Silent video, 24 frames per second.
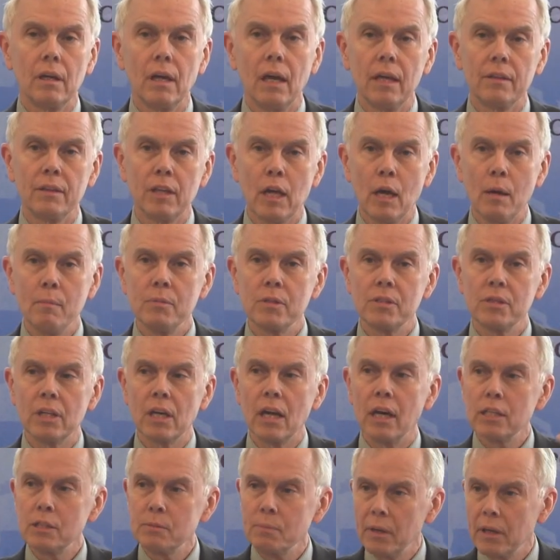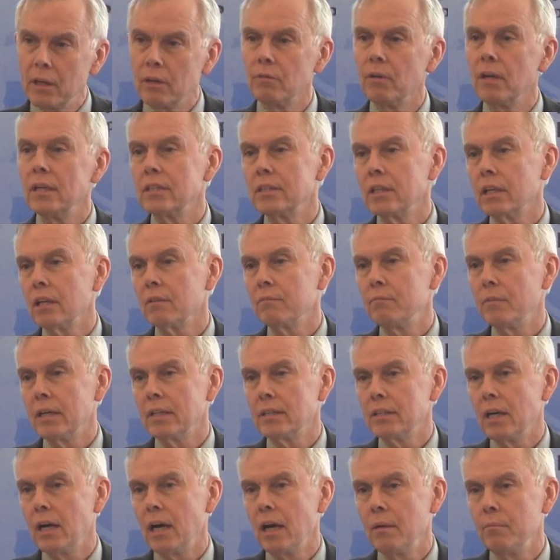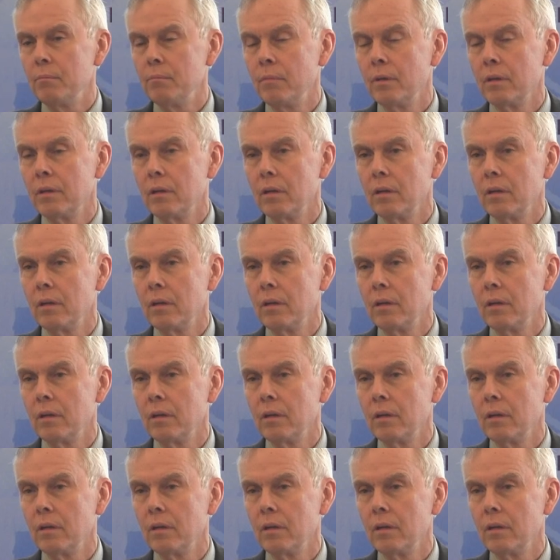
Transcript: at the embassy, I spent a great deal of my time